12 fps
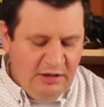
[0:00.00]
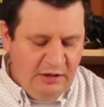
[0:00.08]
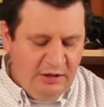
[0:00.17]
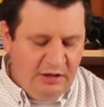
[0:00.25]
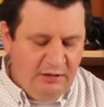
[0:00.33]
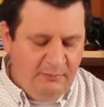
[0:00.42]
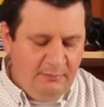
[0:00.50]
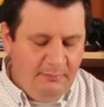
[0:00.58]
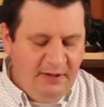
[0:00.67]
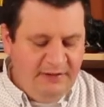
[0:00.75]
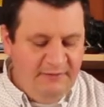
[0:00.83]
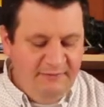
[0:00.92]

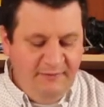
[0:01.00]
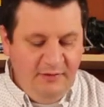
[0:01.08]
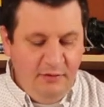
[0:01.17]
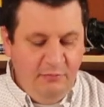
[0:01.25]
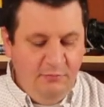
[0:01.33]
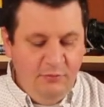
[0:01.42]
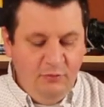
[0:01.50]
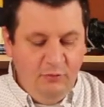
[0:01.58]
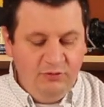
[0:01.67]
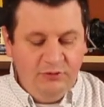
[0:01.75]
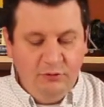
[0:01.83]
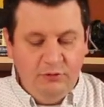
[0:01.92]
but the film
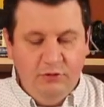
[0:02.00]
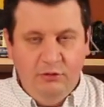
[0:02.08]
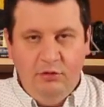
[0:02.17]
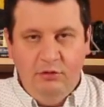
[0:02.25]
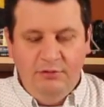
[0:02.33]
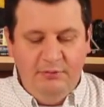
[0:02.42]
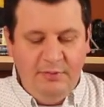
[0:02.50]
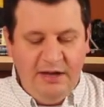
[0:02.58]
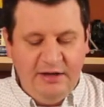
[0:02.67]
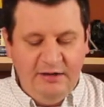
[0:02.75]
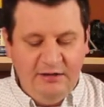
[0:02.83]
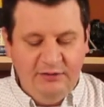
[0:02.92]
was on the roll on the
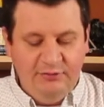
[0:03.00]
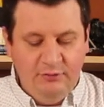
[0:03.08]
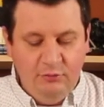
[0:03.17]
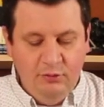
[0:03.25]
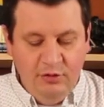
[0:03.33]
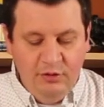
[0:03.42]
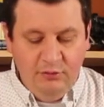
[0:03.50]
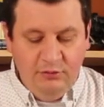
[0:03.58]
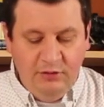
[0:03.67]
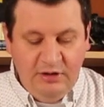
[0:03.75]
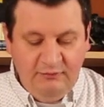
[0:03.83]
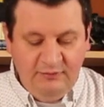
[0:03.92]
back here. So
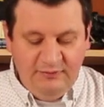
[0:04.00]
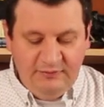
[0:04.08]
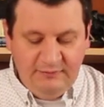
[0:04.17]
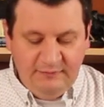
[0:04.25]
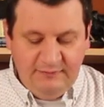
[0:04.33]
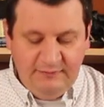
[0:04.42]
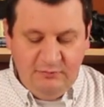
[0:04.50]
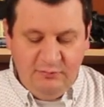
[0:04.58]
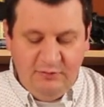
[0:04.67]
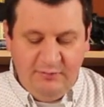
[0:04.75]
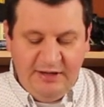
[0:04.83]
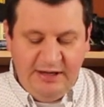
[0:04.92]
you have a
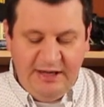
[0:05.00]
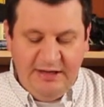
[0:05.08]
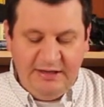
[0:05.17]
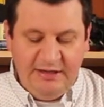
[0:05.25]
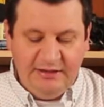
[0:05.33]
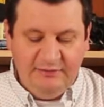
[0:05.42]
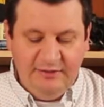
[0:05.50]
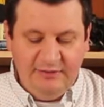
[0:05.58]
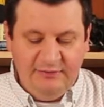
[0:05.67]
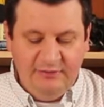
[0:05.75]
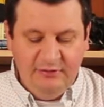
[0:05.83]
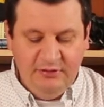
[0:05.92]
simple mechanic like
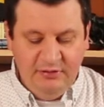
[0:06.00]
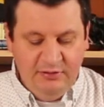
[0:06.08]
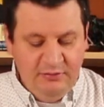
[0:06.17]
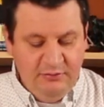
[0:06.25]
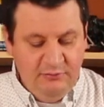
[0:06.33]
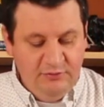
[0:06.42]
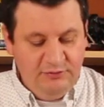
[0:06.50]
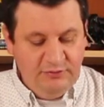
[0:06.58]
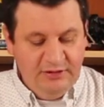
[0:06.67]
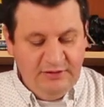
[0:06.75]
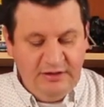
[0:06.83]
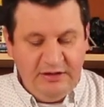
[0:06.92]
this, which you
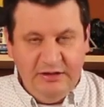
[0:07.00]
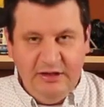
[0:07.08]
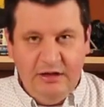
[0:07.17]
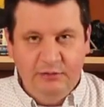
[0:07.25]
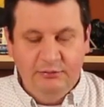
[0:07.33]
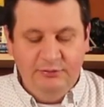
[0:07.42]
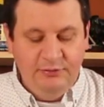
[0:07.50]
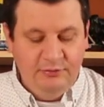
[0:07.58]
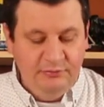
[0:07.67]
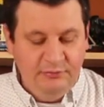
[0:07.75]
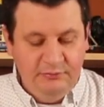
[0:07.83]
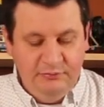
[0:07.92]
can take it out,
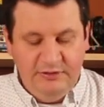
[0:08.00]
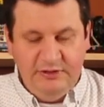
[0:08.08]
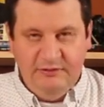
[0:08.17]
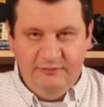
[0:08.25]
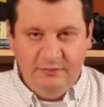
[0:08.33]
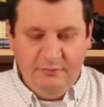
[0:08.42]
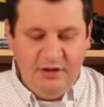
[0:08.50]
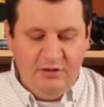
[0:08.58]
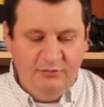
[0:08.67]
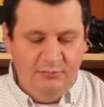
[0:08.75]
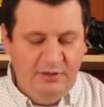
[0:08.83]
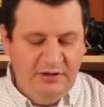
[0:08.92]
take the film
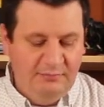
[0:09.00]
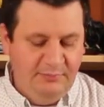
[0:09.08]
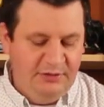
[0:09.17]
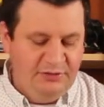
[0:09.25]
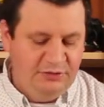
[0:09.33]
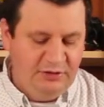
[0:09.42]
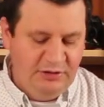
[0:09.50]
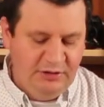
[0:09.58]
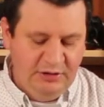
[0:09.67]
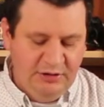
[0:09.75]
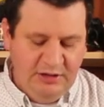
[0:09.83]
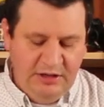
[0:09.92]
out, make a picture.
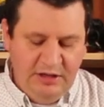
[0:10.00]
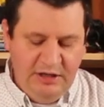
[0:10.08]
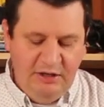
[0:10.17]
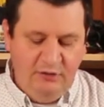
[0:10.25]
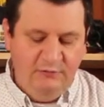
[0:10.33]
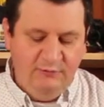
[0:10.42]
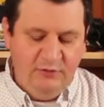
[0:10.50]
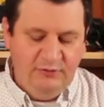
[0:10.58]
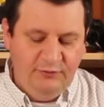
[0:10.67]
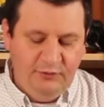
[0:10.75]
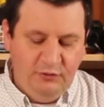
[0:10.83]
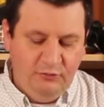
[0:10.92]
And of
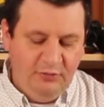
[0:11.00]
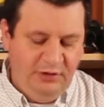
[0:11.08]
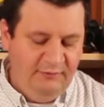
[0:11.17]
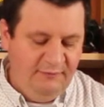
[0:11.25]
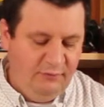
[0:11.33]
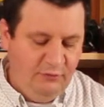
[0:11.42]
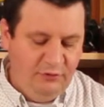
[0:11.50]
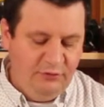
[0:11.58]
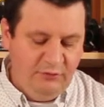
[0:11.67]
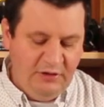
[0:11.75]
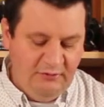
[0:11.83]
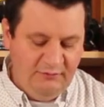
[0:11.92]
course, if you want
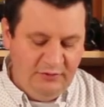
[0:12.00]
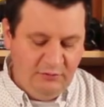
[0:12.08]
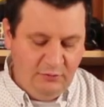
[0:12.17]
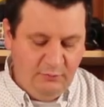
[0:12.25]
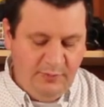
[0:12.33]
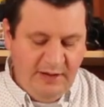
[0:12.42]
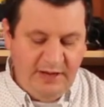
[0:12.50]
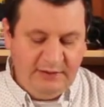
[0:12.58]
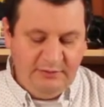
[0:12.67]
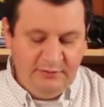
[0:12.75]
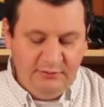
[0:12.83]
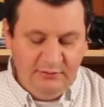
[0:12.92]
to have it
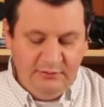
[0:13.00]
compact,